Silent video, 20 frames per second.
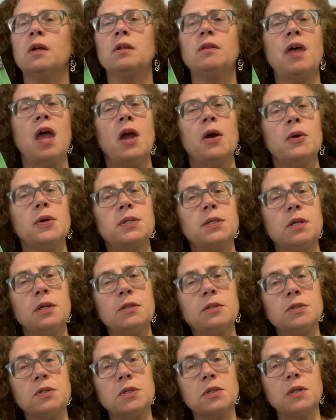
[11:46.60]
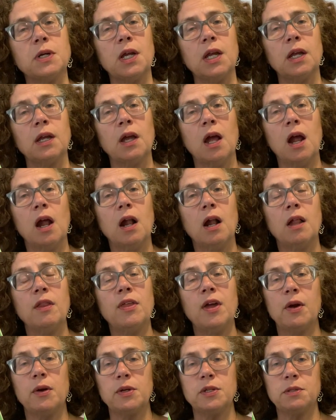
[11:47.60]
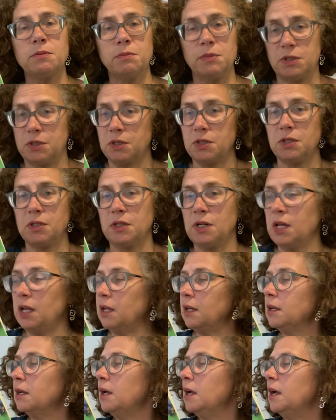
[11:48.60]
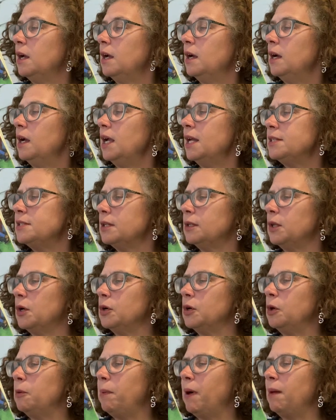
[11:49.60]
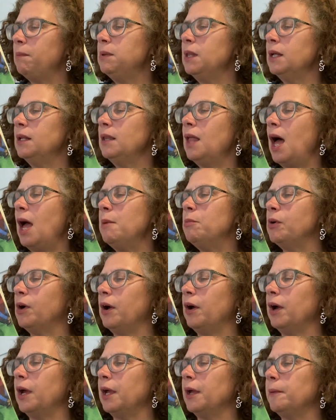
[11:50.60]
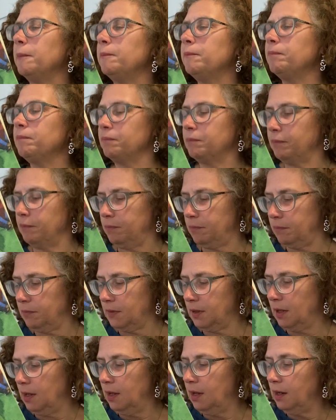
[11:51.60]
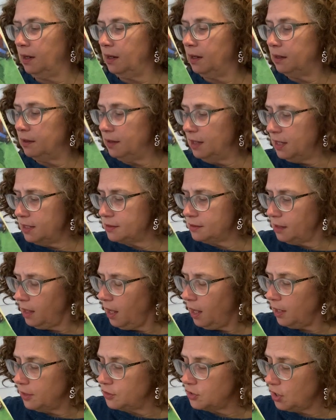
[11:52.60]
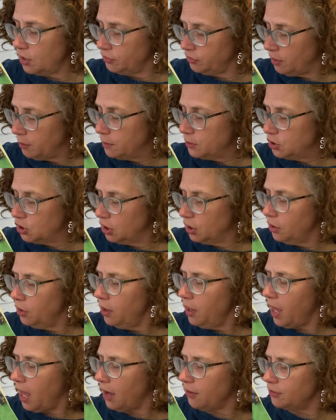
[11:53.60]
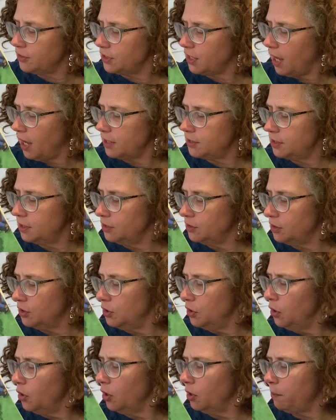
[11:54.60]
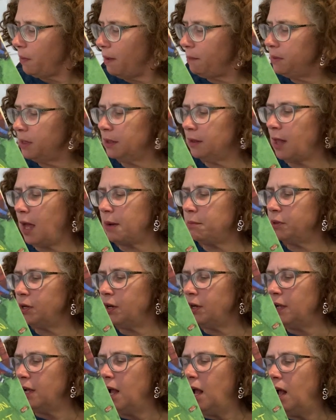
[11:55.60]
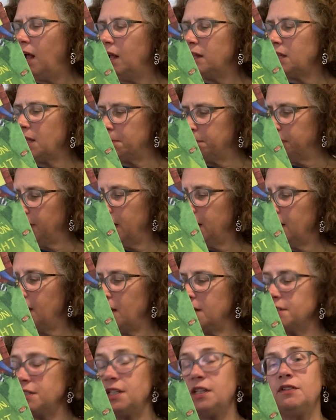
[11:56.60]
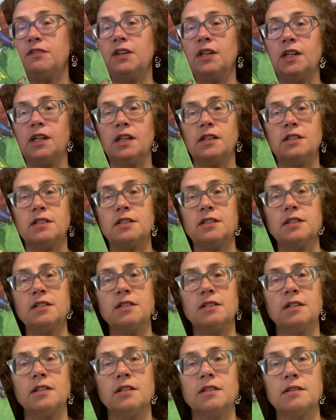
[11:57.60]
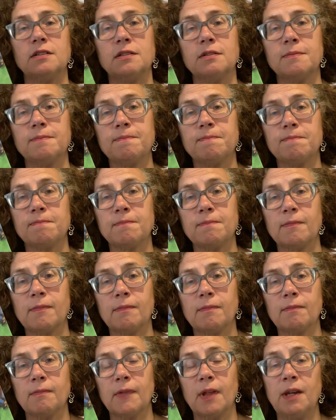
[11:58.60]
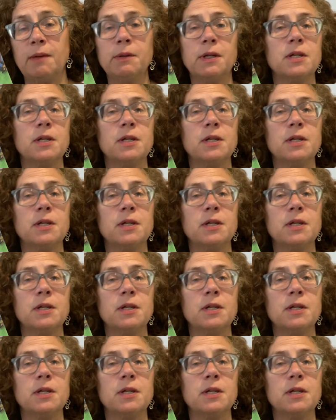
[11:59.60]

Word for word: there is history. There is mystery. It's a local public library. These lines are from a jingle advertising the New York Public Library that played on TV in the 60s. And I'm